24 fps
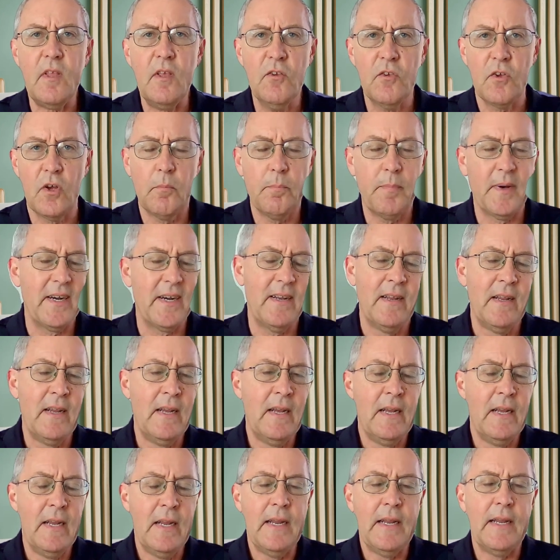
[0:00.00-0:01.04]
So, but
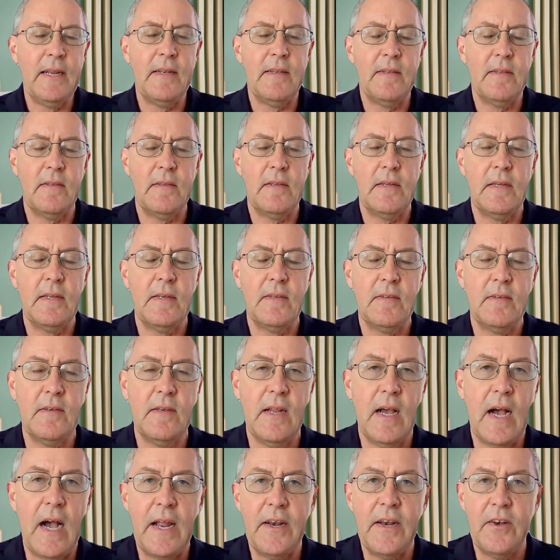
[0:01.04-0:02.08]
it's
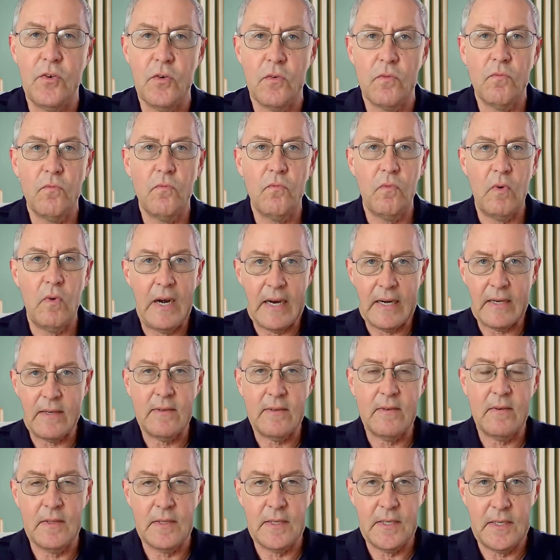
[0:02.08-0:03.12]
not
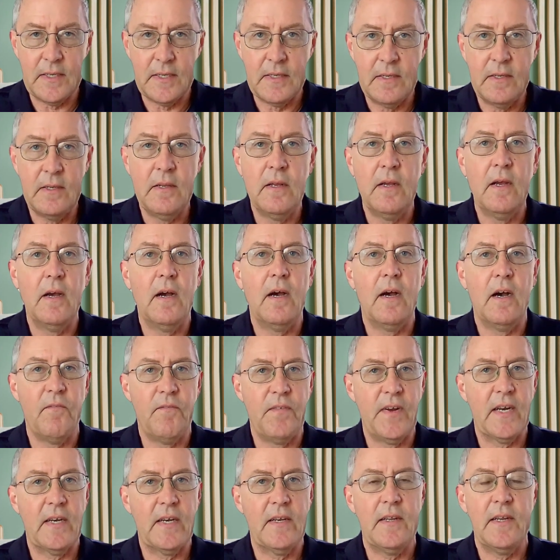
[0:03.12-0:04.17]
directly
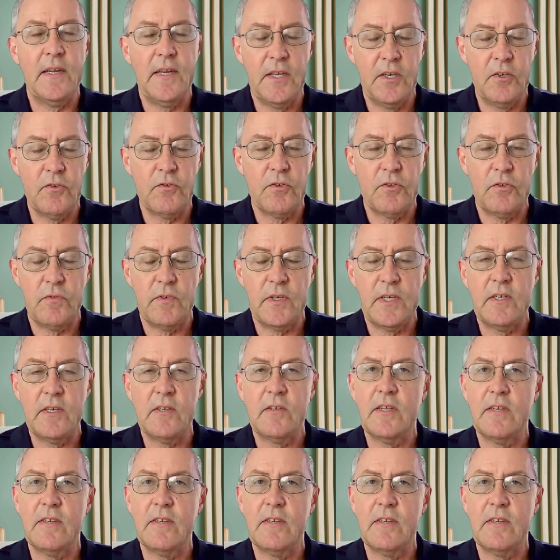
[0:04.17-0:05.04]
affecting interest rates.